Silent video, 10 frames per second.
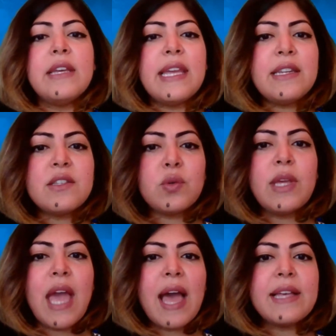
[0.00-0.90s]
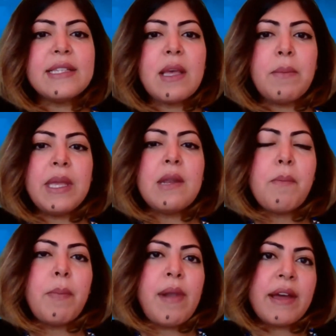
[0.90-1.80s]
the industry has been
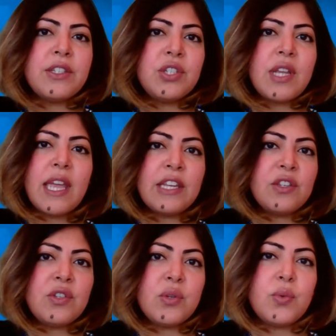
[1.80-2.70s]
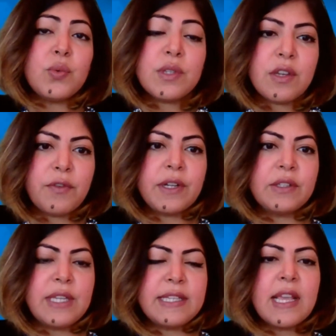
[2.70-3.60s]
plunged into
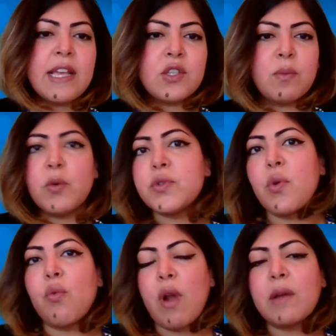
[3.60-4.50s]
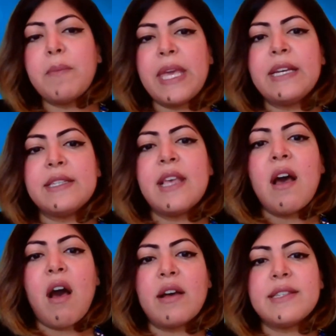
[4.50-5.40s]
difficulties. So most rug makers
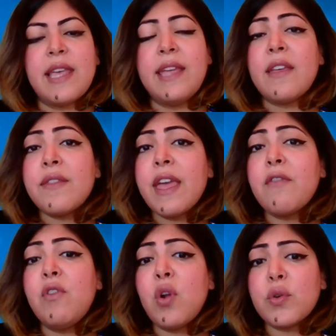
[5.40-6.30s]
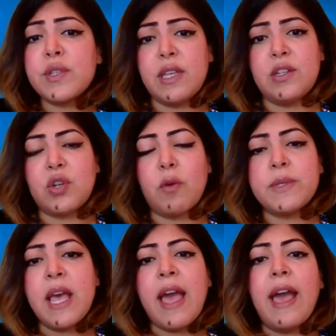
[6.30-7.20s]
are saying that they have lost their
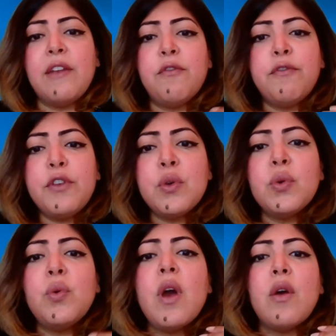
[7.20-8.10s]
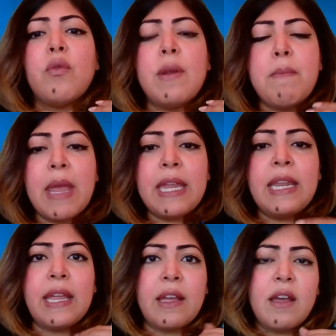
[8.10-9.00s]
jobs, and few
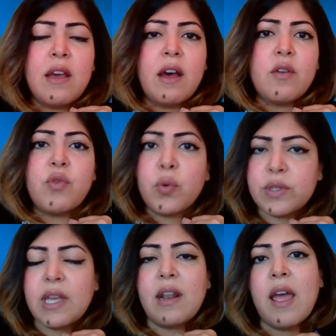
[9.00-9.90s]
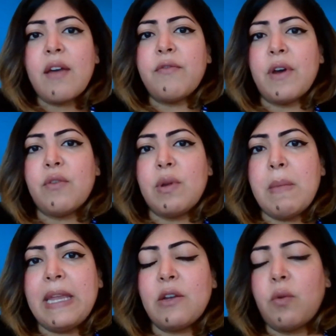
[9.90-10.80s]
remaining, those that have
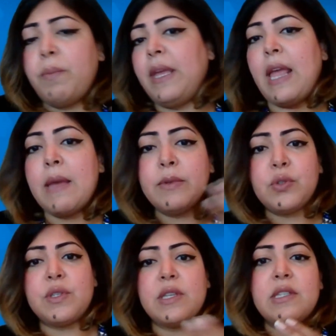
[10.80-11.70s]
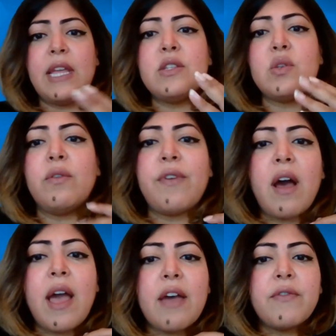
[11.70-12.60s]
remained or being able to sustain so far,
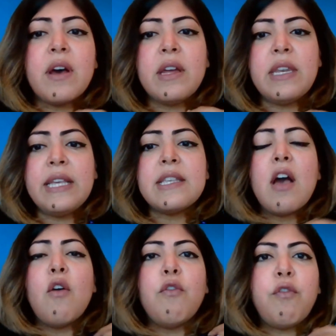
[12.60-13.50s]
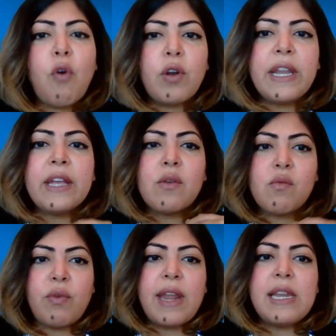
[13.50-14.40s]
have earnings falling
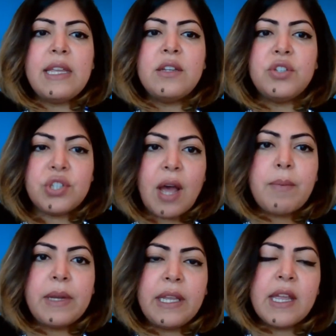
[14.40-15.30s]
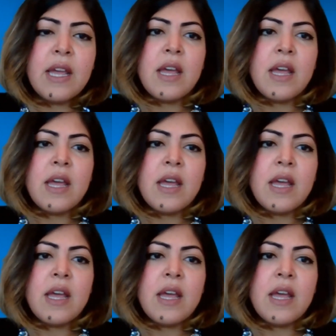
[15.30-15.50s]
really sharply.